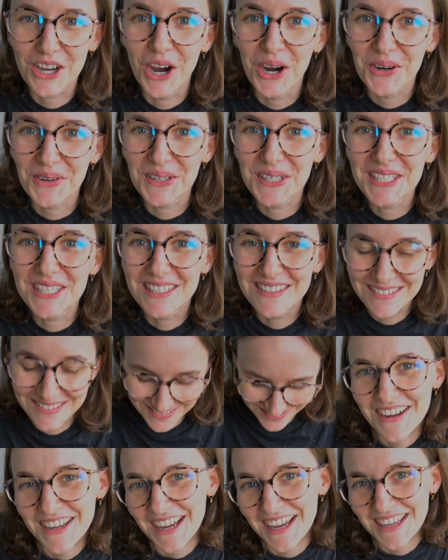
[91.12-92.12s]
cold.
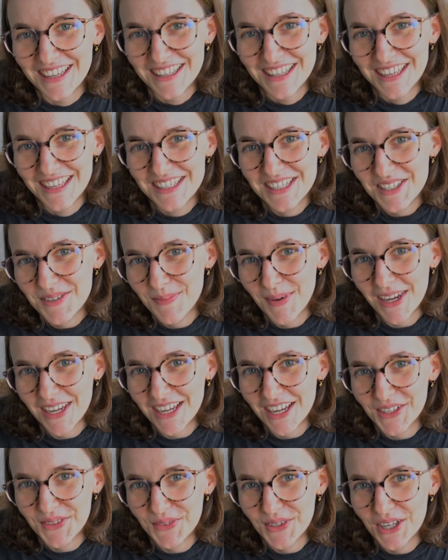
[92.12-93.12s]
Okay, here's my gado